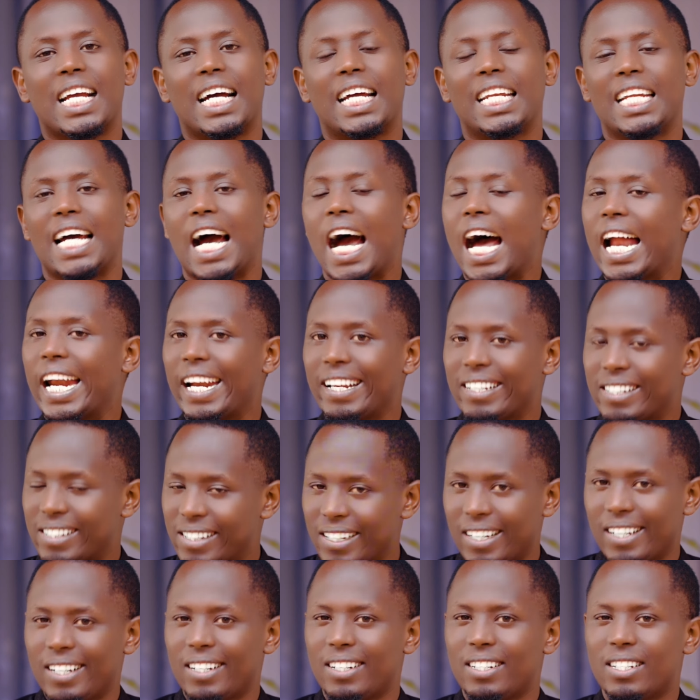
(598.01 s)
can
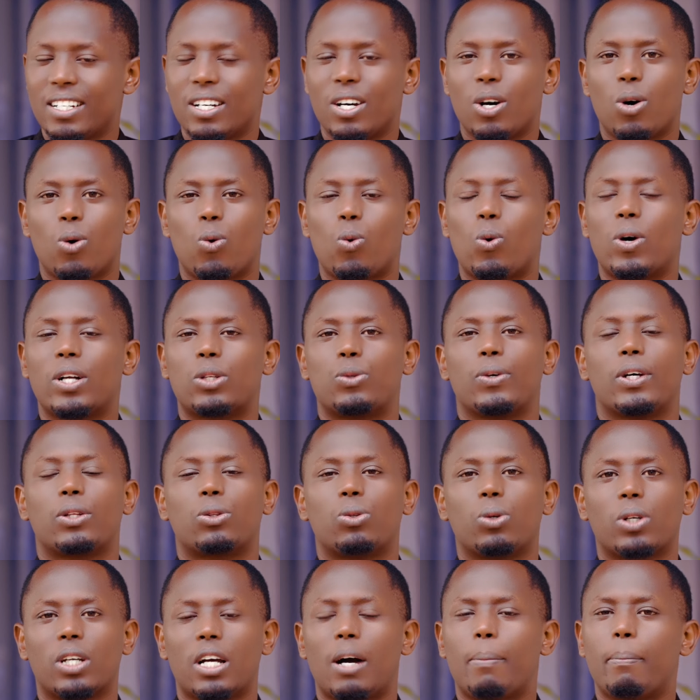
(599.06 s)
understand what you are
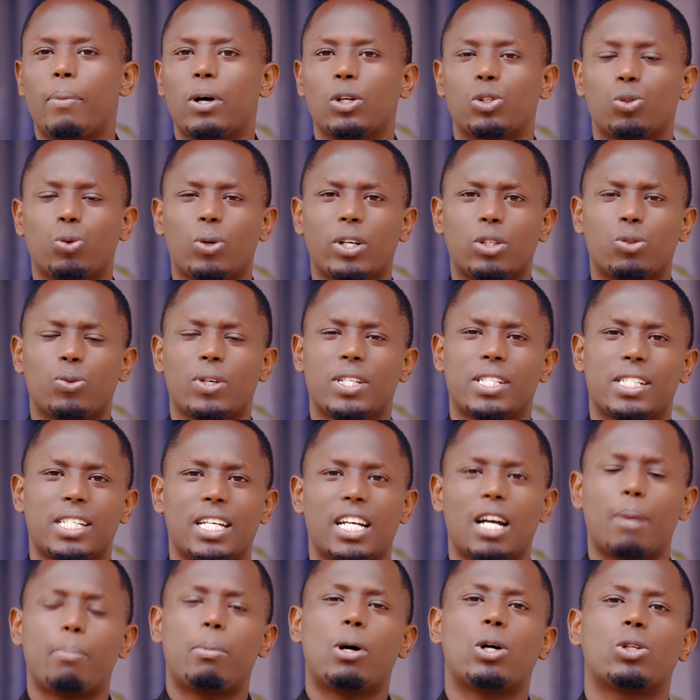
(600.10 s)
talking about, what you are
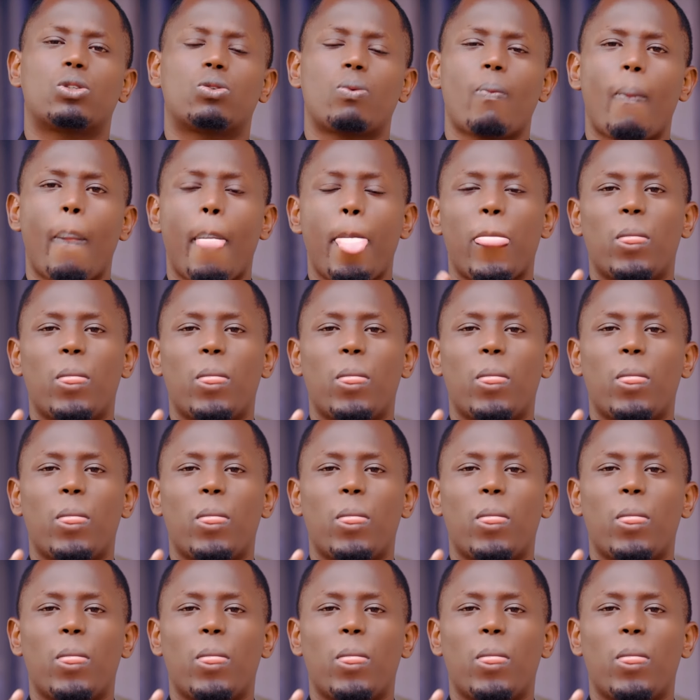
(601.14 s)
saying about